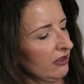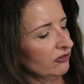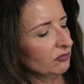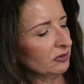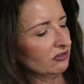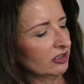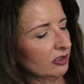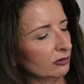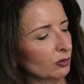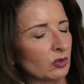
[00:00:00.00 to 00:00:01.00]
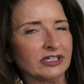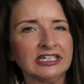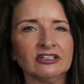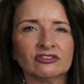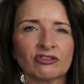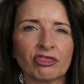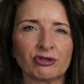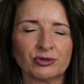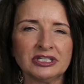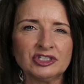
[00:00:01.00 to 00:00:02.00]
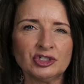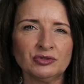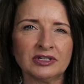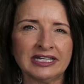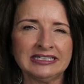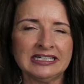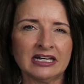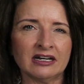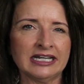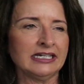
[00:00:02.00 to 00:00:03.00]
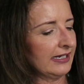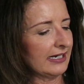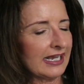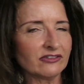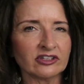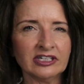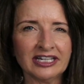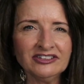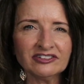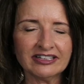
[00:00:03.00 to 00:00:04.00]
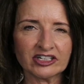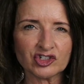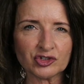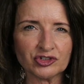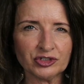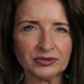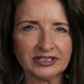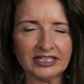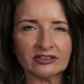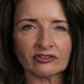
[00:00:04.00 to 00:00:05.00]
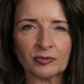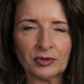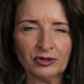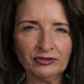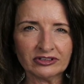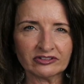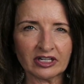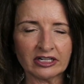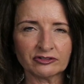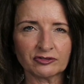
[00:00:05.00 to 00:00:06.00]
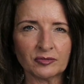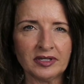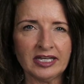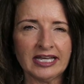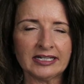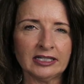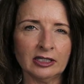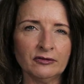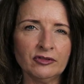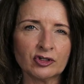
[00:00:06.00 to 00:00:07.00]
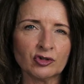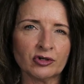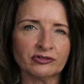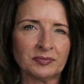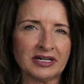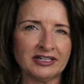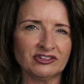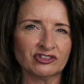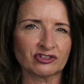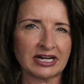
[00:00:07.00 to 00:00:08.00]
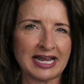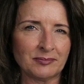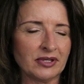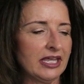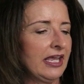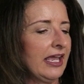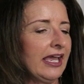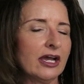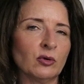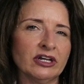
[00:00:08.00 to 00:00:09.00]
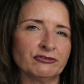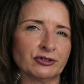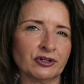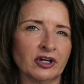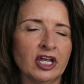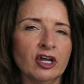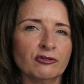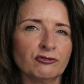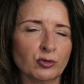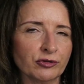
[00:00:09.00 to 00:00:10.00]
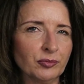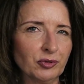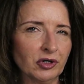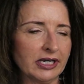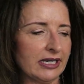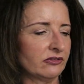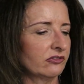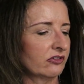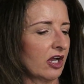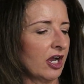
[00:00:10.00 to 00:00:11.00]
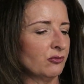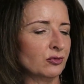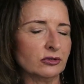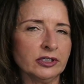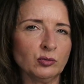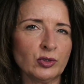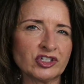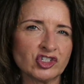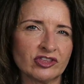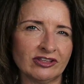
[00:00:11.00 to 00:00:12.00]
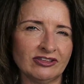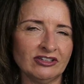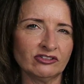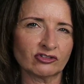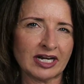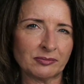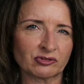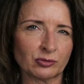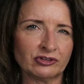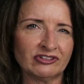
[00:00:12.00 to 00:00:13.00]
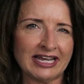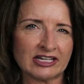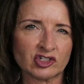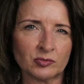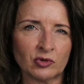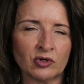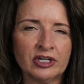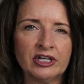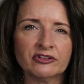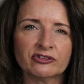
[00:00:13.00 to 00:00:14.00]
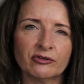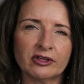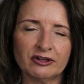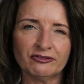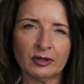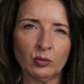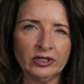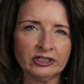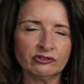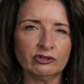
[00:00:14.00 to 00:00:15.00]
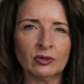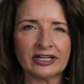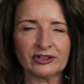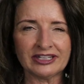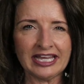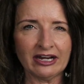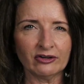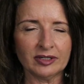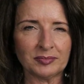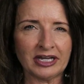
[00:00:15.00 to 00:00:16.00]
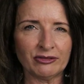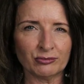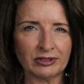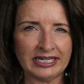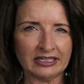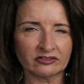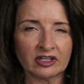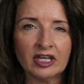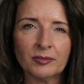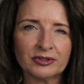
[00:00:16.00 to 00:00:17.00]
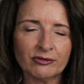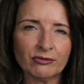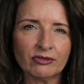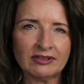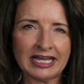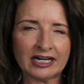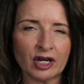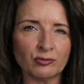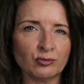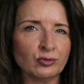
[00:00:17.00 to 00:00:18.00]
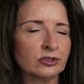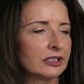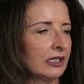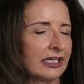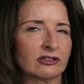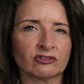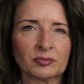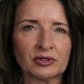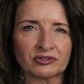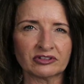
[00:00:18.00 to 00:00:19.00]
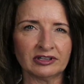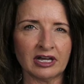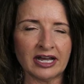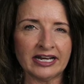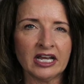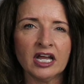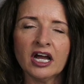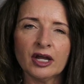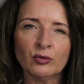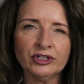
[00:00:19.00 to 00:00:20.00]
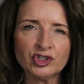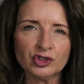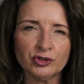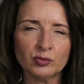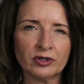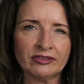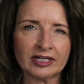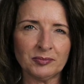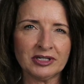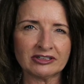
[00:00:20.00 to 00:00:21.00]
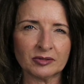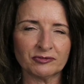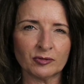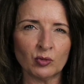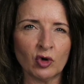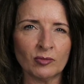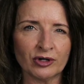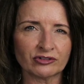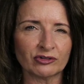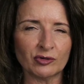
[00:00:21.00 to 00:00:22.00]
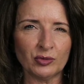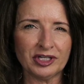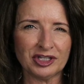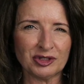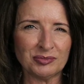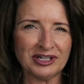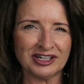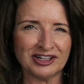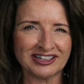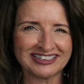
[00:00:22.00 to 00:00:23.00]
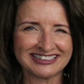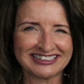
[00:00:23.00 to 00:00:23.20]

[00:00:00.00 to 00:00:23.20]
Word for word: This particular one is $32.99 and it has a nice texture to it. It's the perfect size for me and I love the crossbody strap. However, for the price, I really wish that these straps were detachable so that if I wanted to, I could carry it by the rings. But other than that, I really like this purse a lot. I want to show you one that I picked up from Walmart so that we can compare.